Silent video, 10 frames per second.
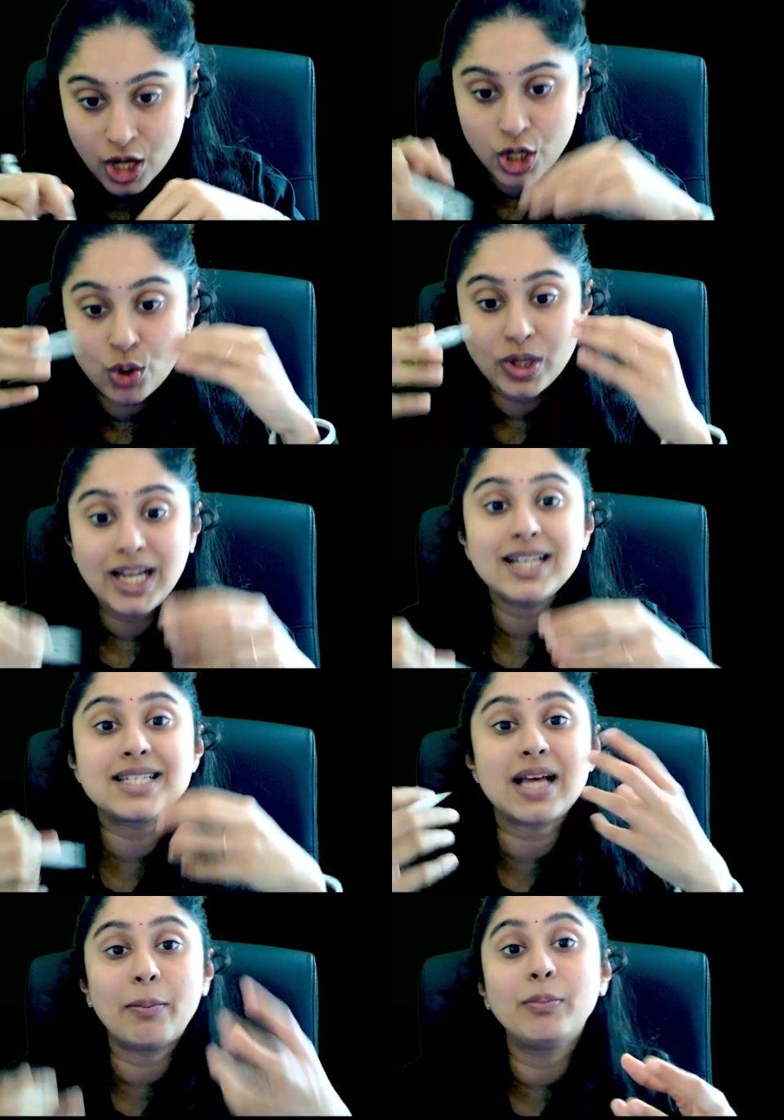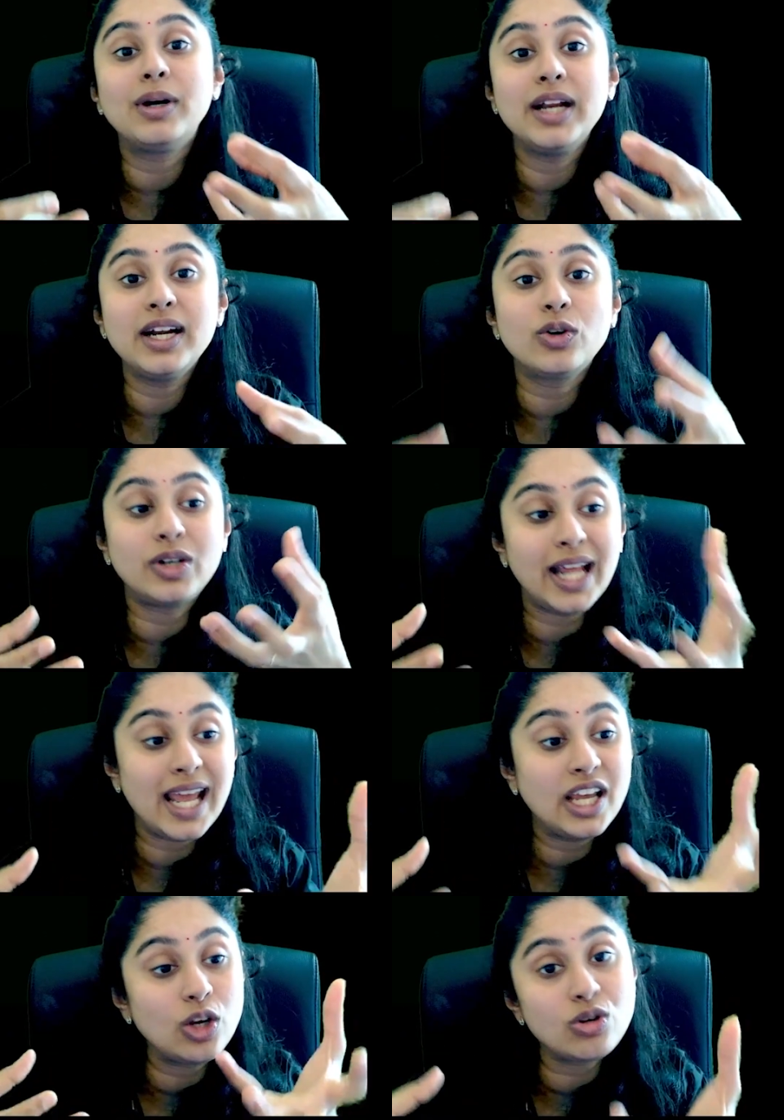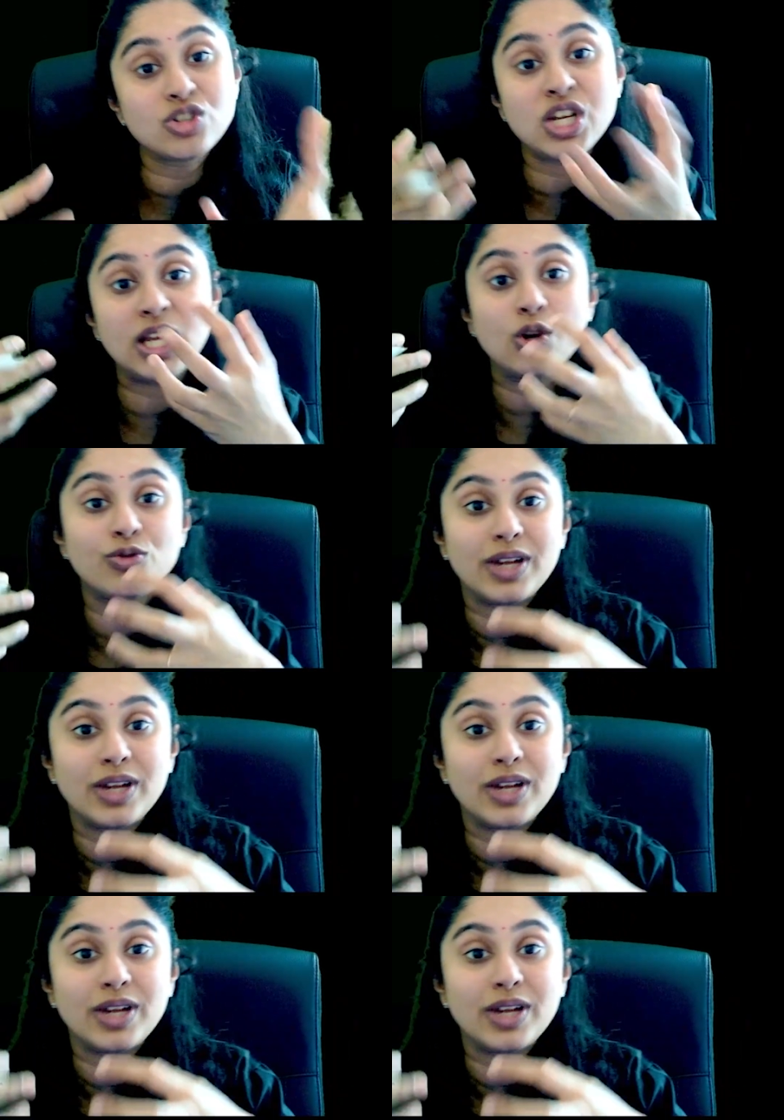you need somebody to take your gene of